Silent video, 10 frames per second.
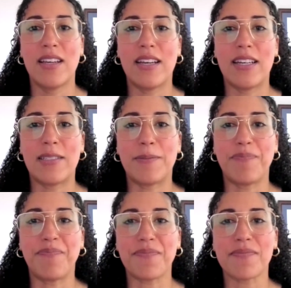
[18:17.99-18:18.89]

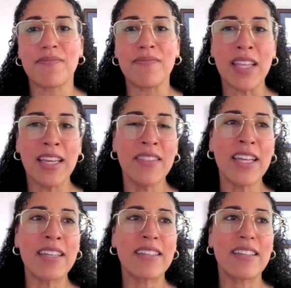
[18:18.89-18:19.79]
Um, and
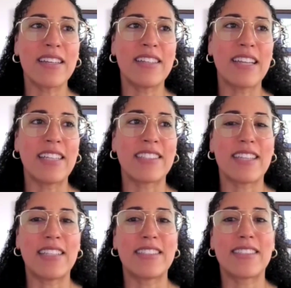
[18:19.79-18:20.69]
then
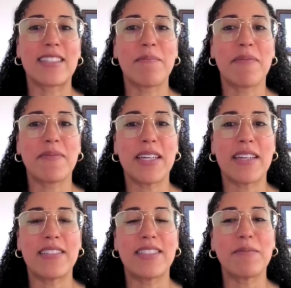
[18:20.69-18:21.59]

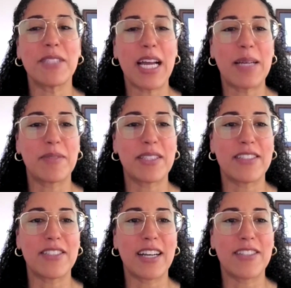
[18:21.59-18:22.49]
and sometimes
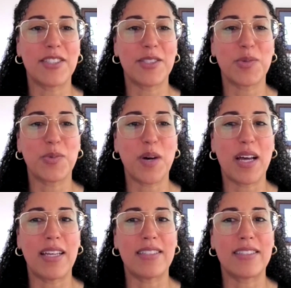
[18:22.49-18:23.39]
it's not just
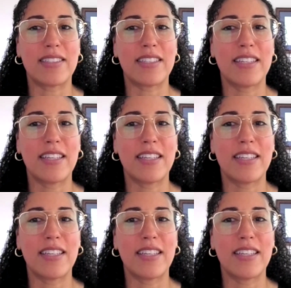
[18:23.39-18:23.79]
what